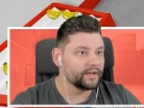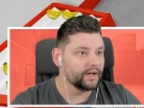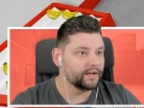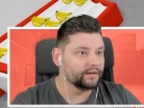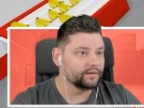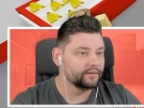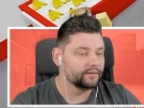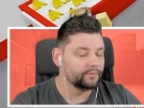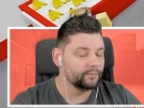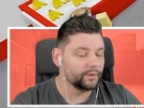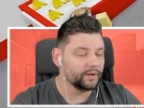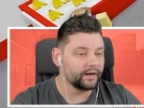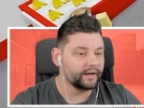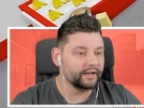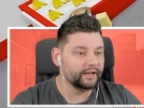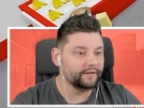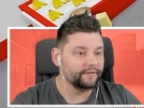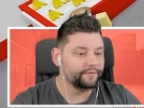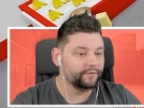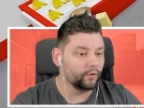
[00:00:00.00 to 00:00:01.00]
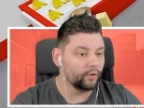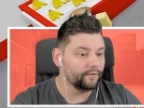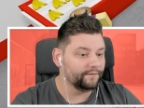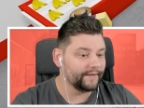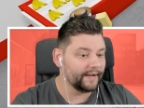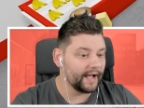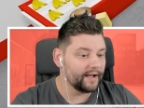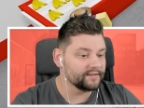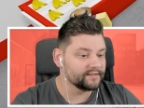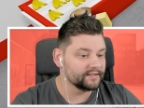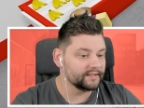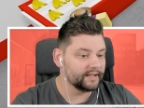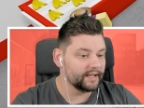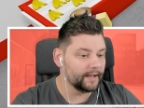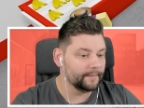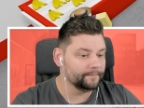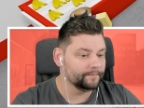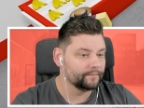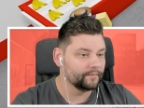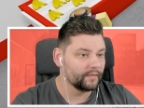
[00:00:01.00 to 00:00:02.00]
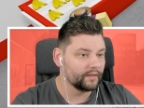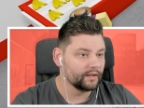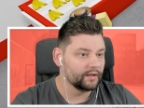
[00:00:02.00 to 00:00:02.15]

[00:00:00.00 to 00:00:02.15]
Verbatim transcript: good? We got nearly 4,000 again.